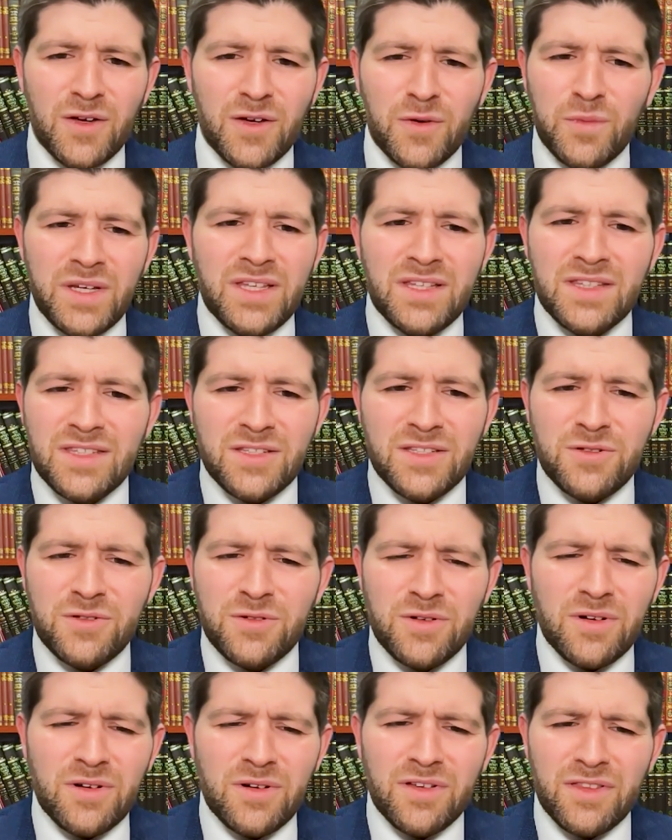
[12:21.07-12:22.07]
we need
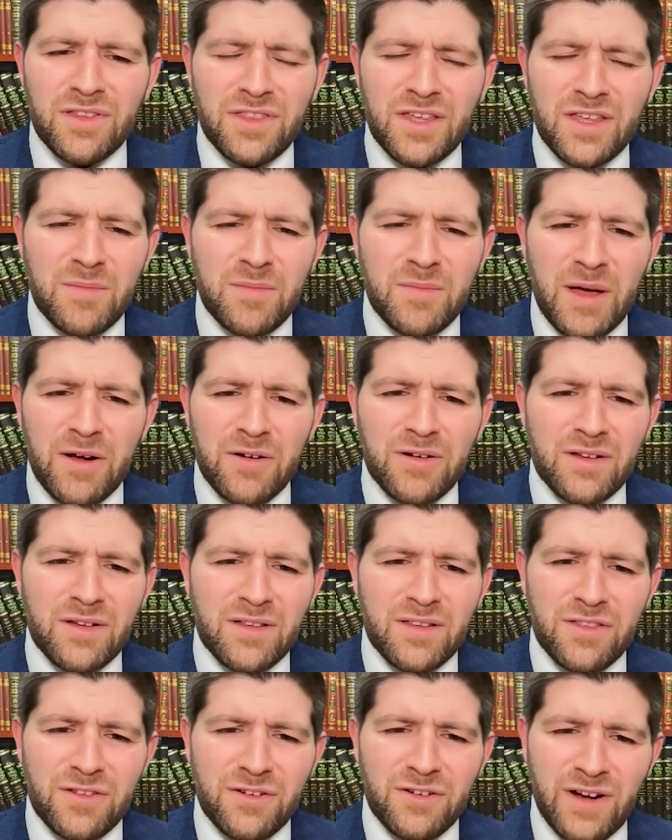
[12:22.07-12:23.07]
to think about
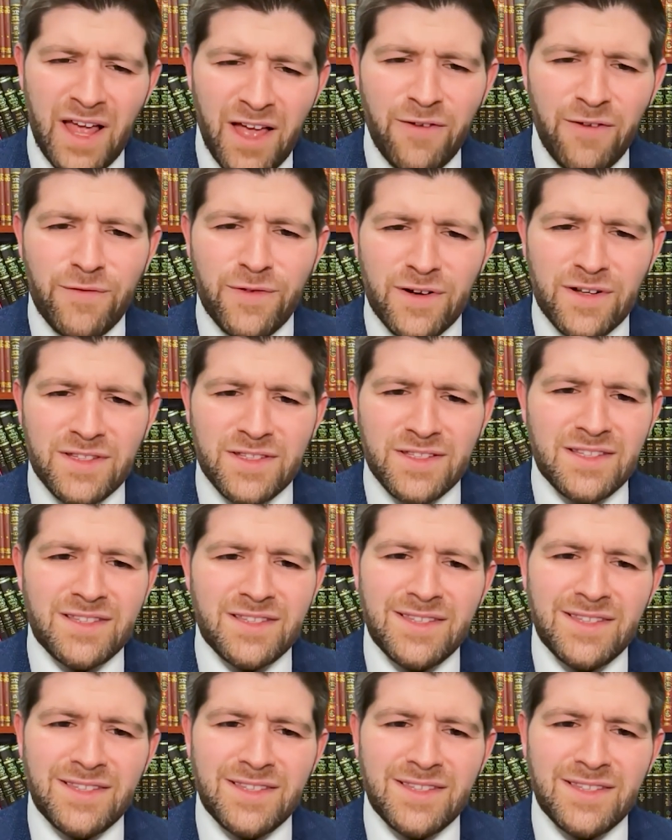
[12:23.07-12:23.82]
their efforts,